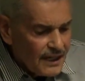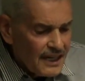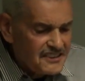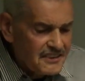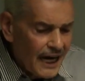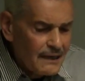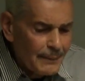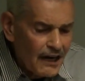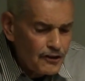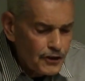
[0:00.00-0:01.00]
It's not
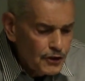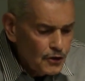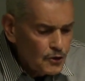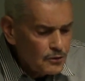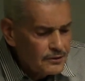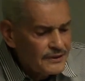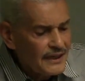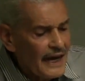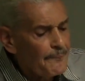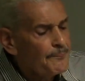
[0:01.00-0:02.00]
about you
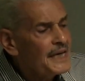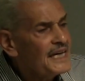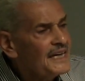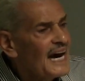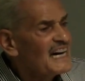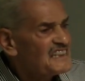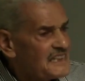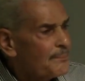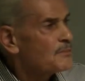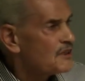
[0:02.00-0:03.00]
and me as
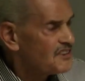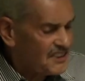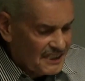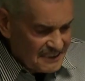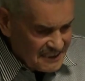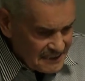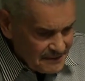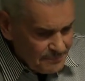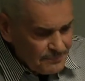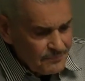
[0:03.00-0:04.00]
separatists.
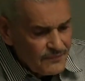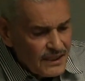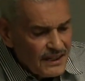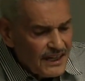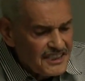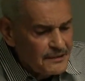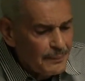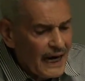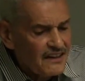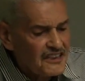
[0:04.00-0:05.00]
It's
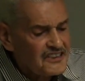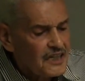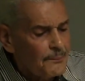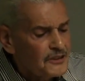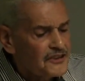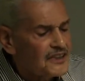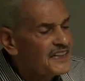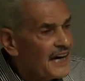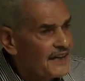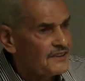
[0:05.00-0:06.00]
about us coming
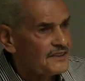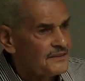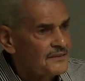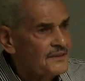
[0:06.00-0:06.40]
together